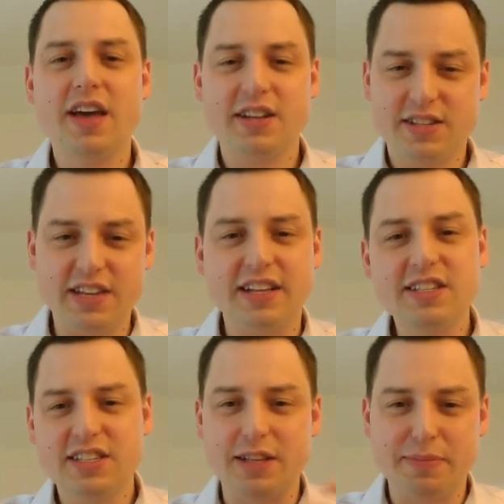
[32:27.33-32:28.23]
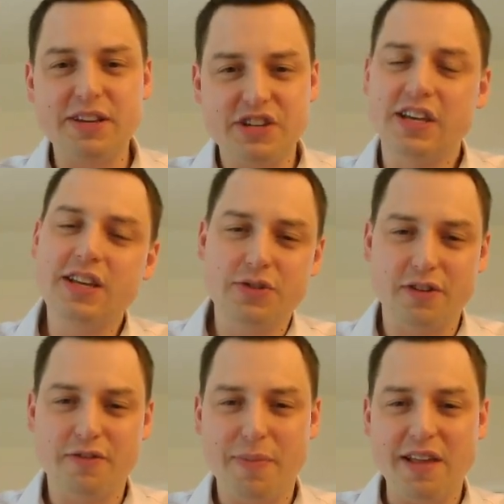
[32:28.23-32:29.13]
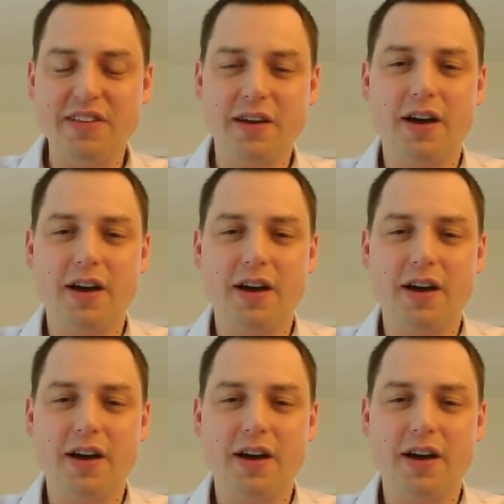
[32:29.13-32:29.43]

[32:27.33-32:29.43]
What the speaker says: since the PGD sort of basic,